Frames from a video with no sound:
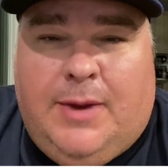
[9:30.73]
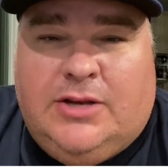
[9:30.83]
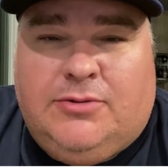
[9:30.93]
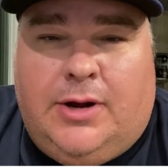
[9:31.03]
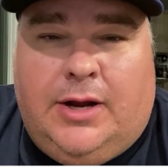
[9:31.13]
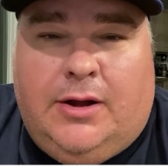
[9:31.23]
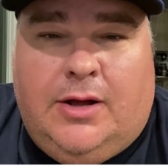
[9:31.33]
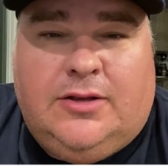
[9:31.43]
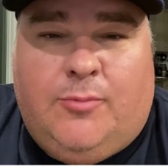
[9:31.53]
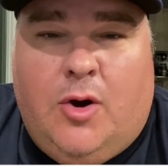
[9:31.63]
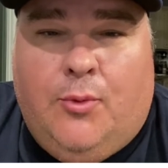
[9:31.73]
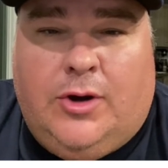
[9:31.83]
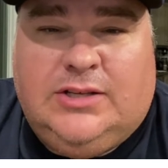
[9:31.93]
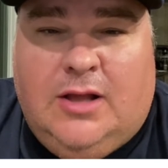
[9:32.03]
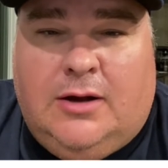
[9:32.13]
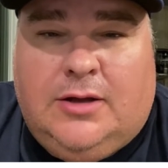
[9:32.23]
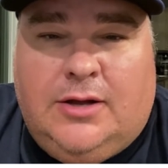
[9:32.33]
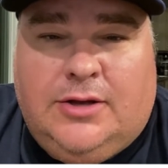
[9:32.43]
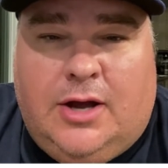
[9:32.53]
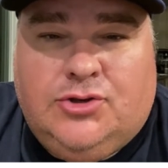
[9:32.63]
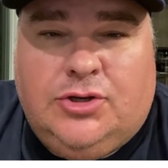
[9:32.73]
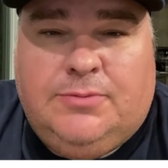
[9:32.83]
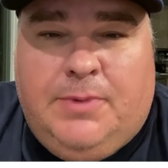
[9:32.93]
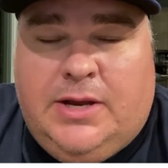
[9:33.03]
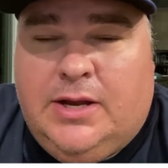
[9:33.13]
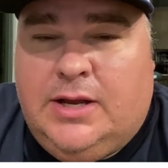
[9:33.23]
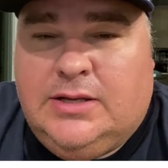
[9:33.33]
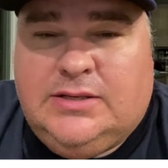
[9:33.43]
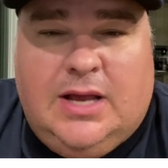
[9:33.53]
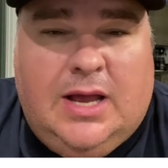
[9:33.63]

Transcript: base running on tomorrow morning's Locked On Dodgers because,